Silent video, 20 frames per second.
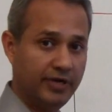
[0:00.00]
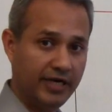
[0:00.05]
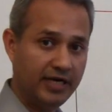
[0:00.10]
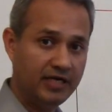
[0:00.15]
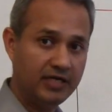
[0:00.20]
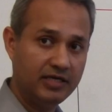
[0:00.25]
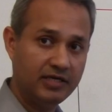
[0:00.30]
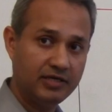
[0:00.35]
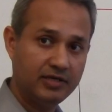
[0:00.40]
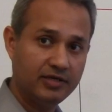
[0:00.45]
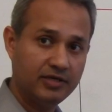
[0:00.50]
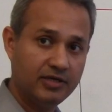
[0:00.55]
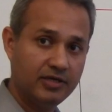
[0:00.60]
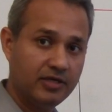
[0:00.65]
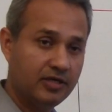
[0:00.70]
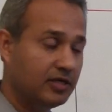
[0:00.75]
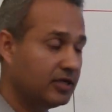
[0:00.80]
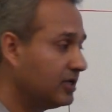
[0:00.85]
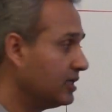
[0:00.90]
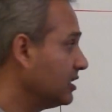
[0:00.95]
right?
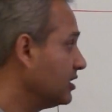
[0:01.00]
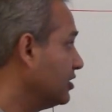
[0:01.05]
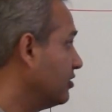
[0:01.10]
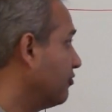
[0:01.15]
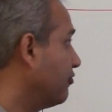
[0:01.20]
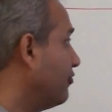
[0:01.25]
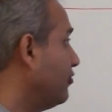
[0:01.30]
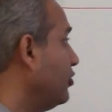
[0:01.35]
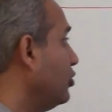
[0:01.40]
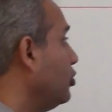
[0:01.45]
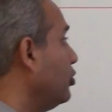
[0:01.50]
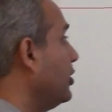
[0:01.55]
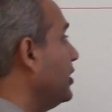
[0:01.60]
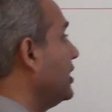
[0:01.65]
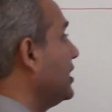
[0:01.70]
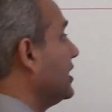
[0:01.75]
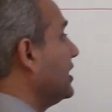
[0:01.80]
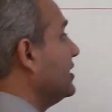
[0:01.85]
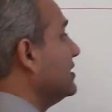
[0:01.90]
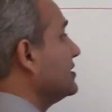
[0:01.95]
The
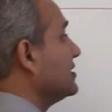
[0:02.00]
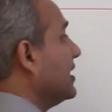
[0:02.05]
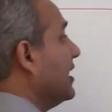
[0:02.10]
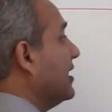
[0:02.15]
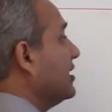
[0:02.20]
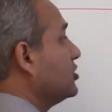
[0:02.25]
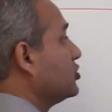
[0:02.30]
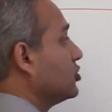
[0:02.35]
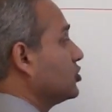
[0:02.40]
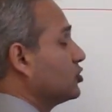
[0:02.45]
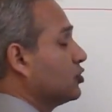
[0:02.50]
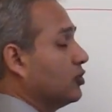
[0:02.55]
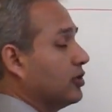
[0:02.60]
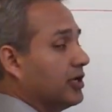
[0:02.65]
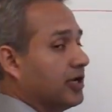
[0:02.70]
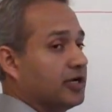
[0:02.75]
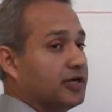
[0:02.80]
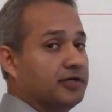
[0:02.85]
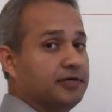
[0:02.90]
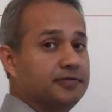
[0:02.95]
fluid is
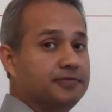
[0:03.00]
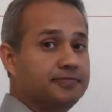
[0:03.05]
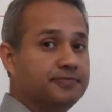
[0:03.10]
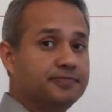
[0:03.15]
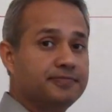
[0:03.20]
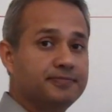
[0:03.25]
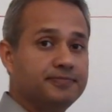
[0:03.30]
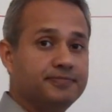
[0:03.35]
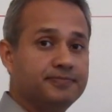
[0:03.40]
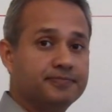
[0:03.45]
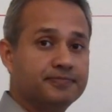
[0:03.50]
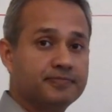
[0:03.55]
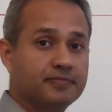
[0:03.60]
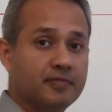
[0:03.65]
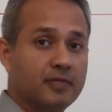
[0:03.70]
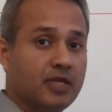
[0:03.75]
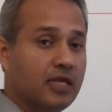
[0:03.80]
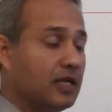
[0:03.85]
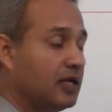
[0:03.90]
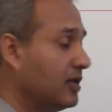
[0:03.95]
isotonic.
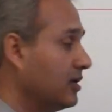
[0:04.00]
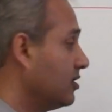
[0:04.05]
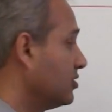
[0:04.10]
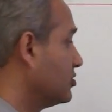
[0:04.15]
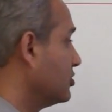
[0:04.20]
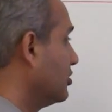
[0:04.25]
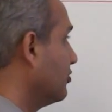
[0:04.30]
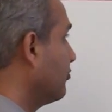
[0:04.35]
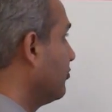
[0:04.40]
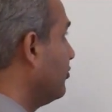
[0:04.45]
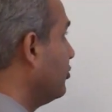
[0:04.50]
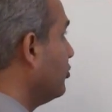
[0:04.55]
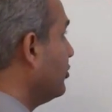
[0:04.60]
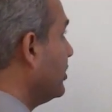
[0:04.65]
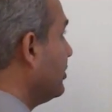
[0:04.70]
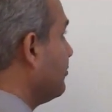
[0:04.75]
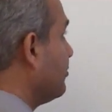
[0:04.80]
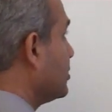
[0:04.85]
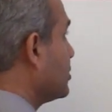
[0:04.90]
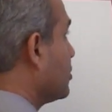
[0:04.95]
So the
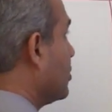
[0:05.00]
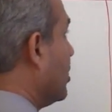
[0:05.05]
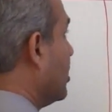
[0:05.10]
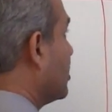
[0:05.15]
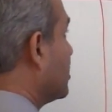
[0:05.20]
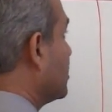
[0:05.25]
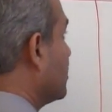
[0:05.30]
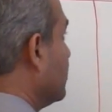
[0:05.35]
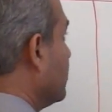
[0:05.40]
fluid which got